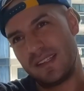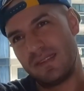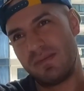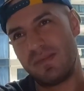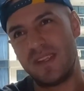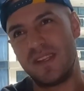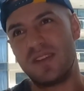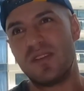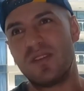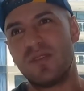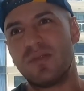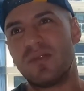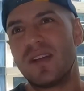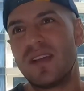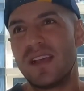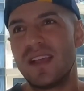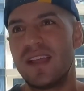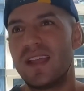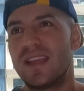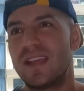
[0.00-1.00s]
we don't
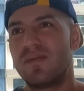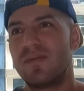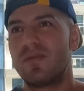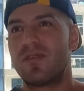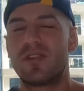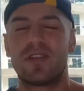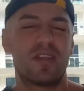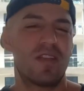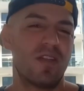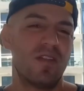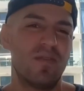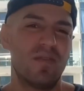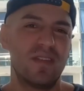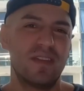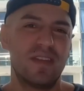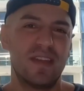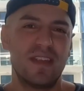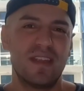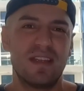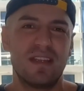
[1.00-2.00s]
want any more
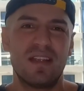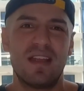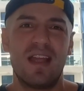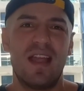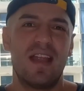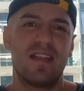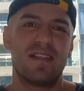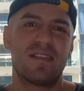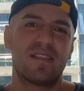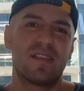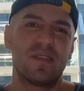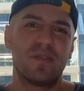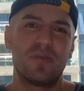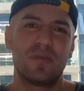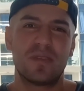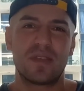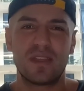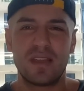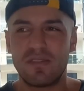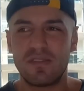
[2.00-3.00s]
COVID here, and so
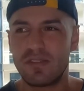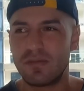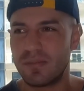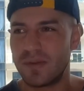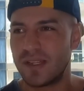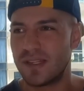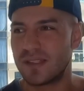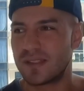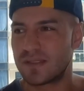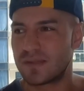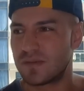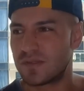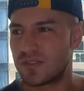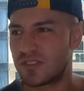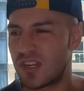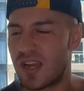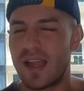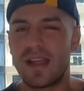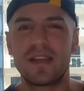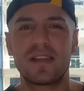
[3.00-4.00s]
the government is
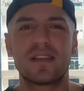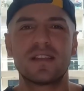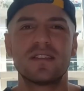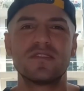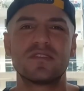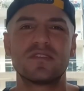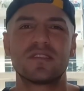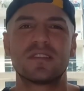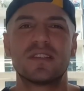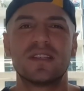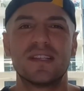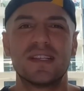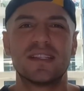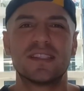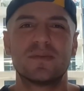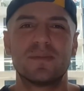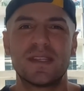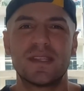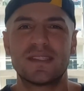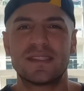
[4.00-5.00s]
trying to control it
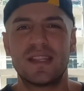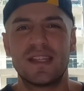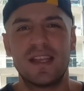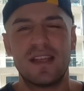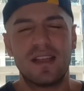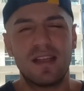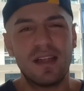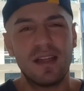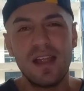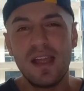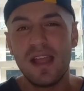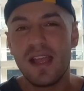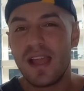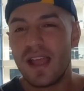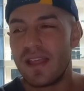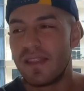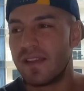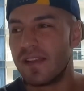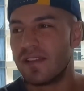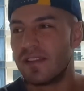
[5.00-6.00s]
as best they are,
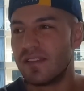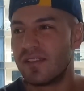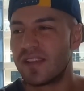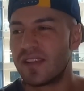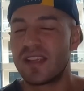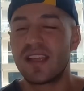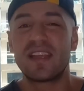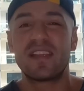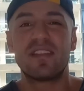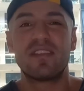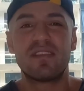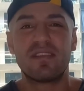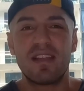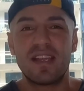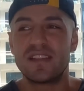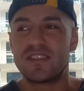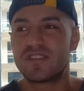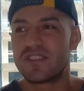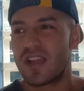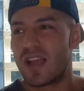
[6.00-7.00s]
and they're doing a
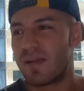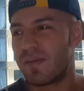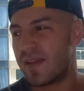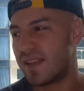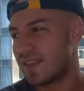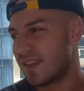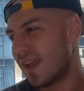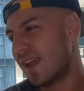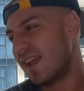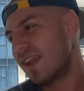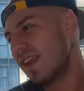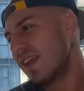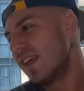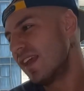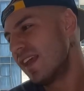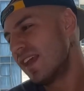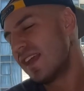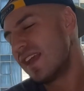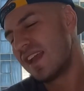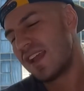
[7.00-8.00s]
great job at that.
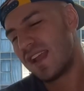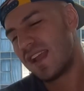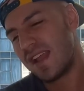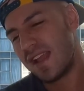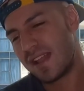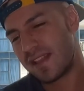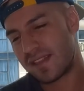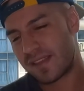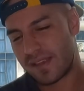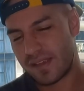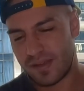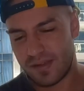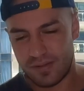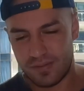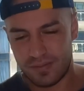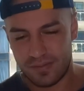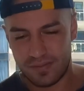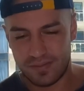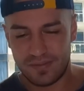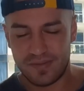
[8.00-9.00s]
And
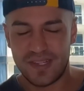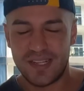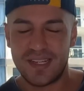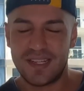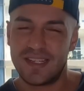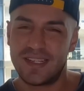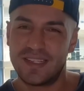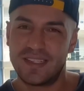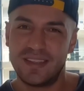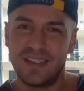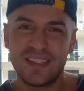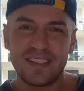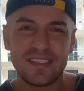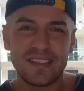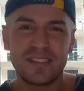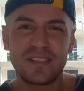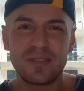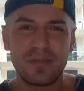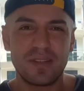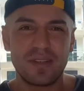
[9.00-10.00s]
so listen to